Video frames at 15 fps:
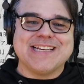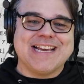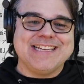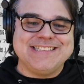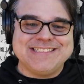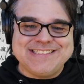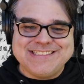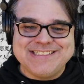
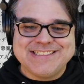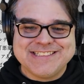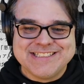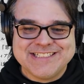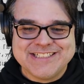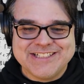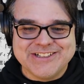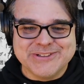Titan.
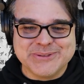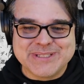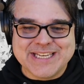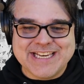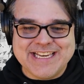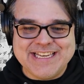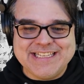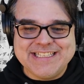
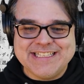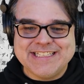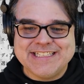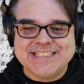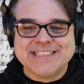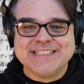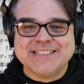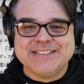Okay.
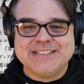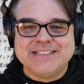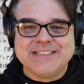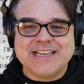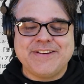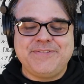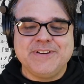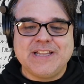
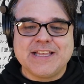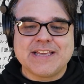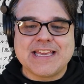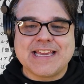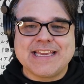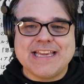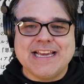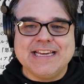I feel like I
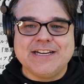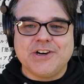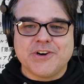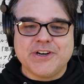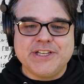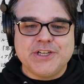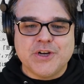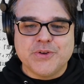kind of
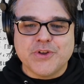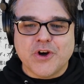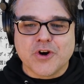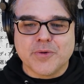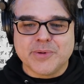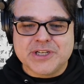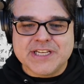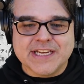already know the
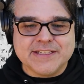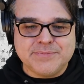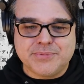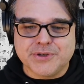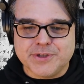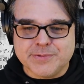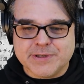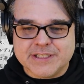Armored Titan
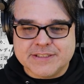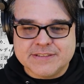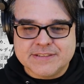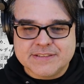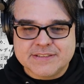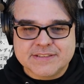pretty well.